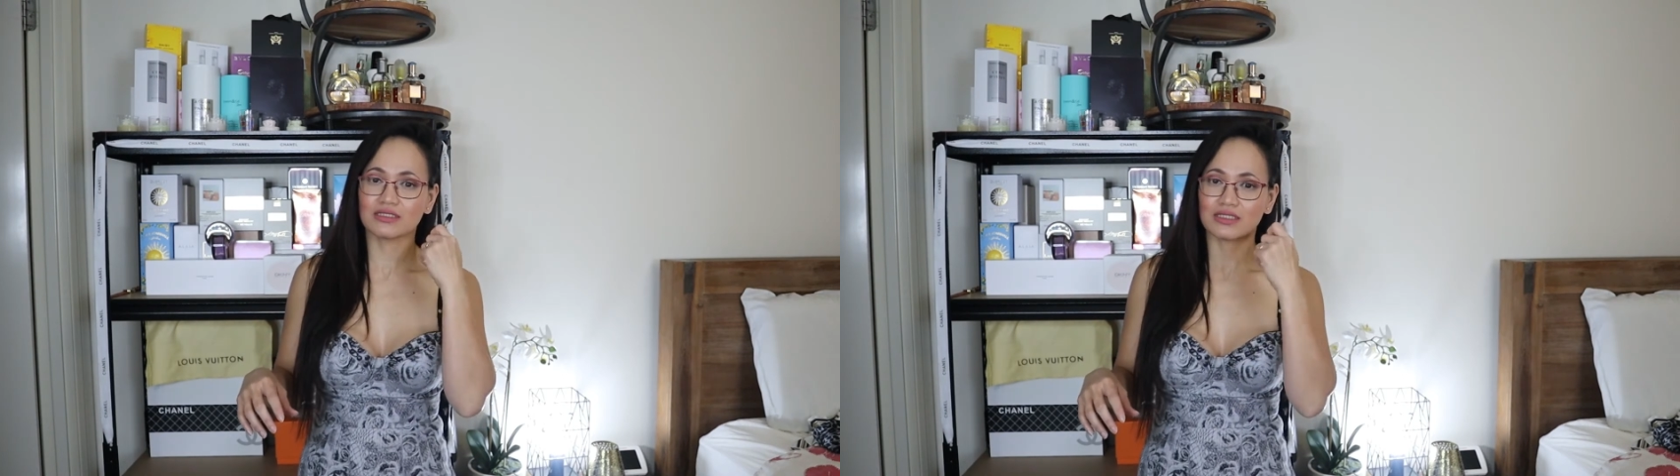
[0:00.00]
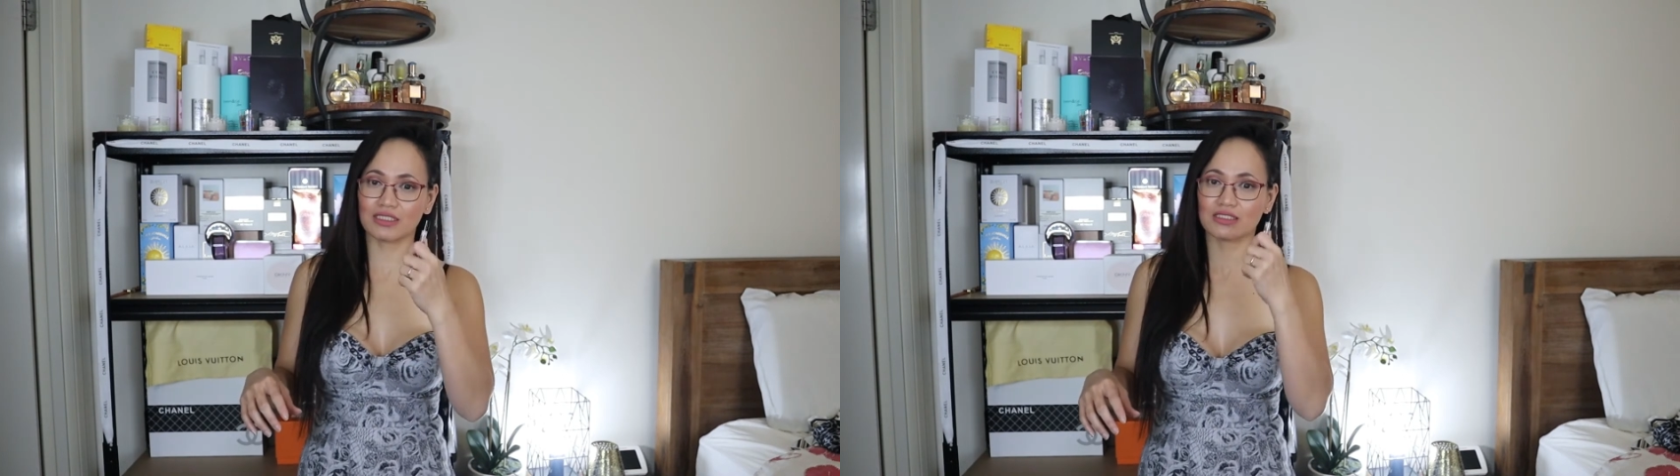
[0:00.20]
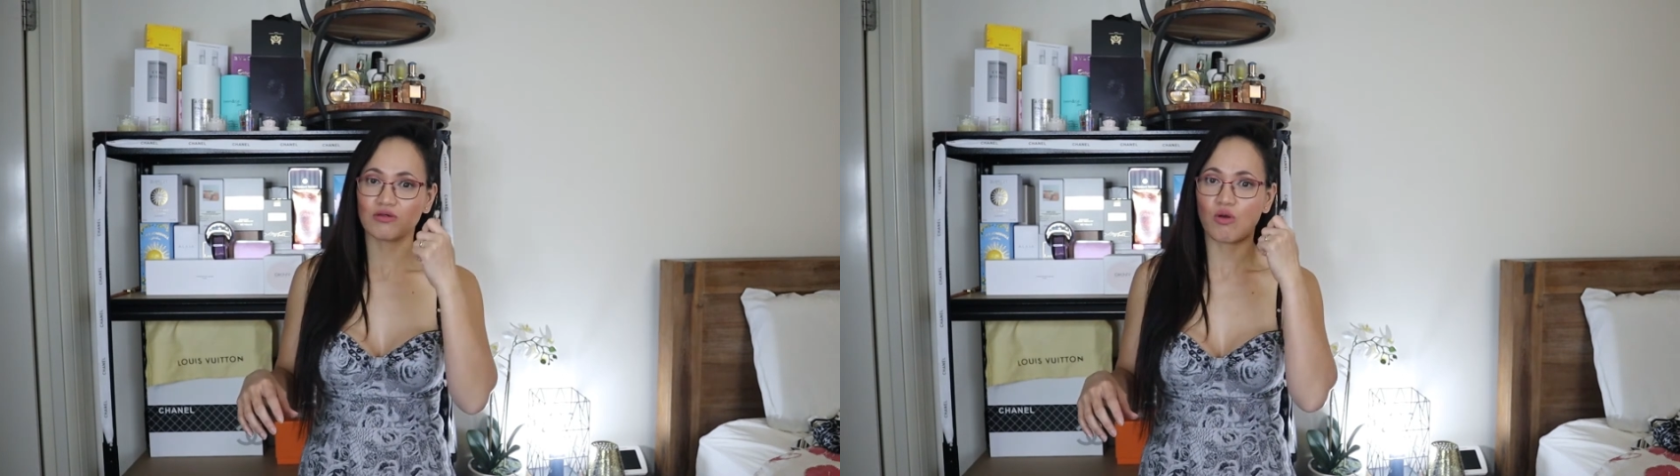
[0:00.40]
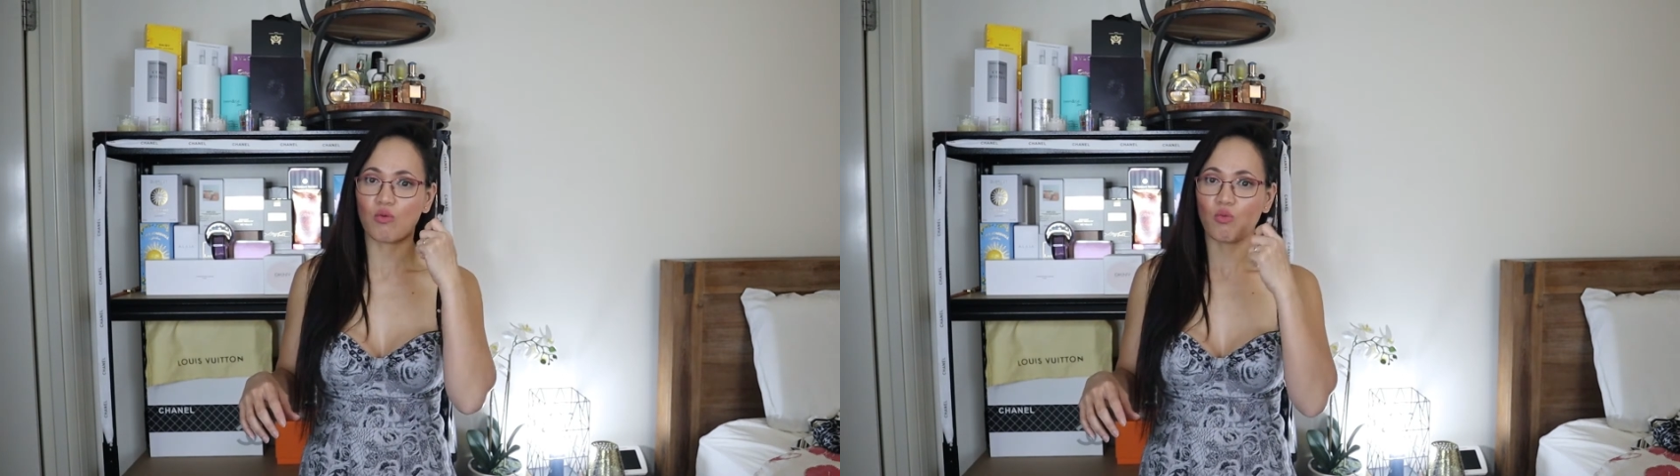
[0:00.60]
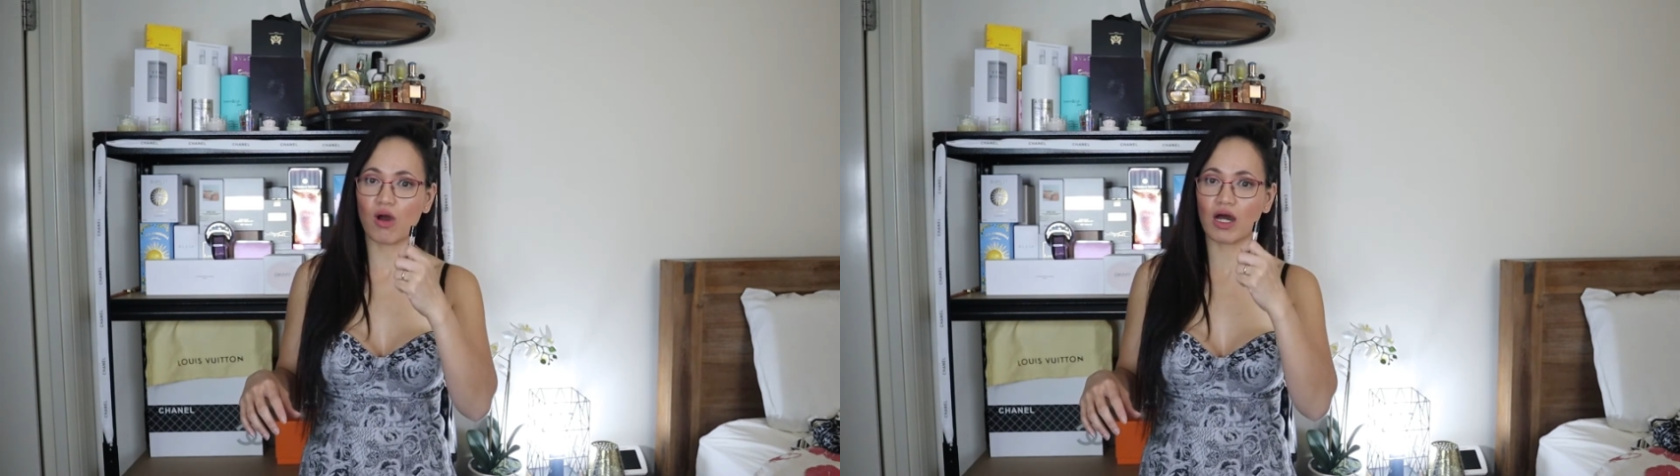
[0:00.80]
this
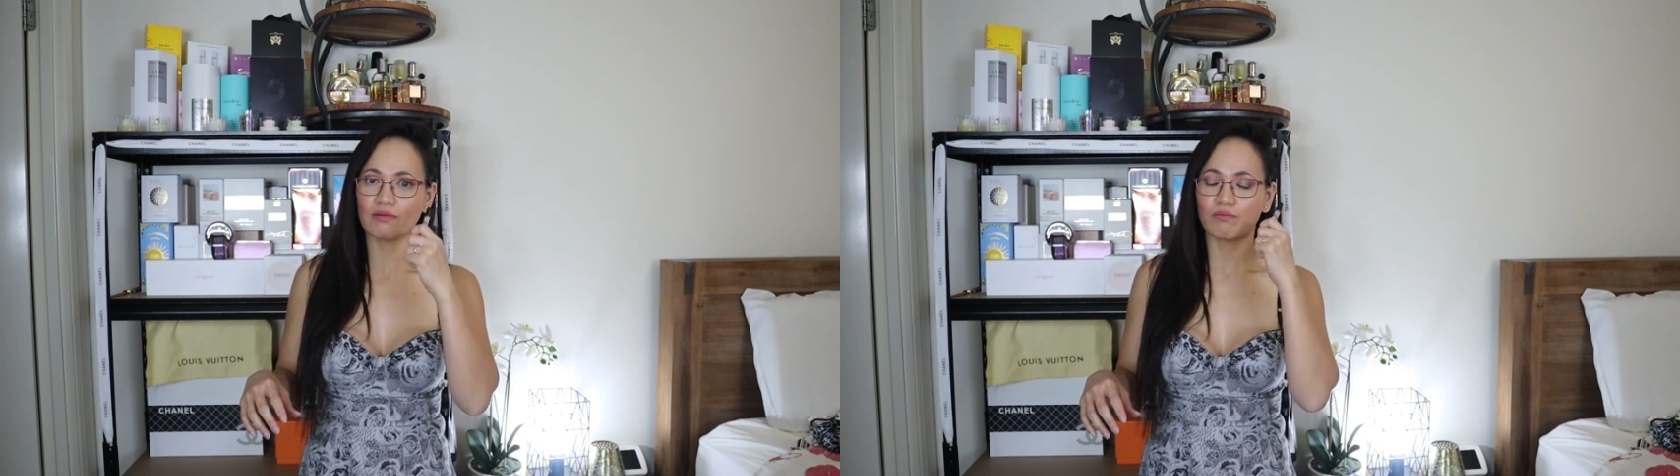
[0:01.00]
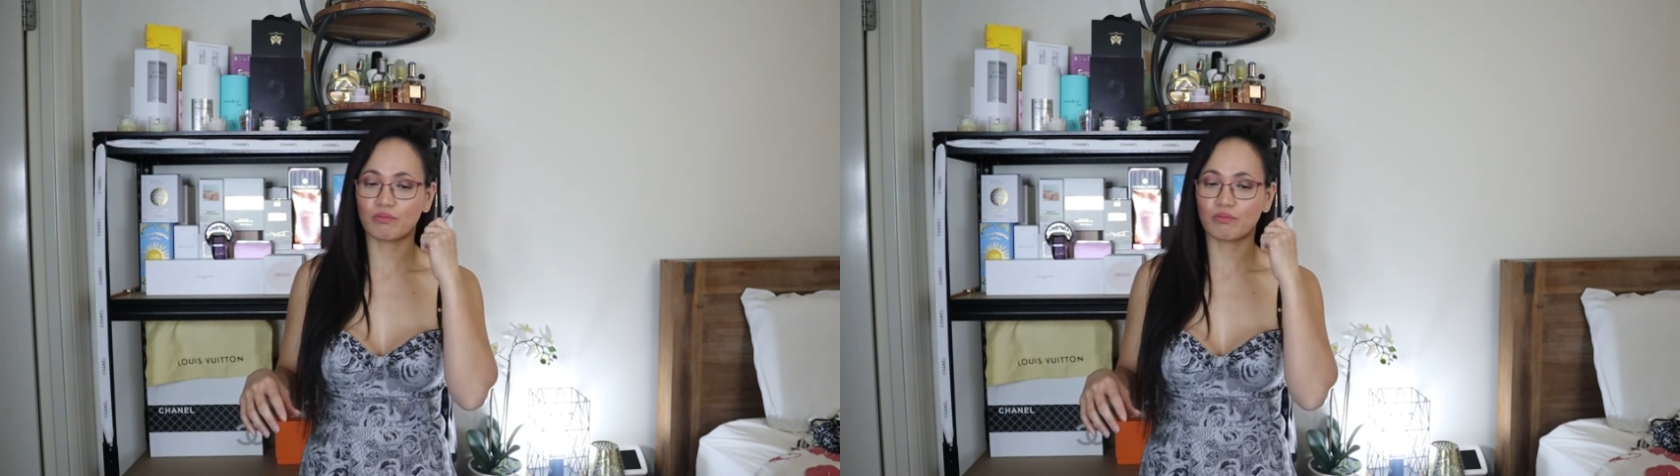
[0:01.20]
one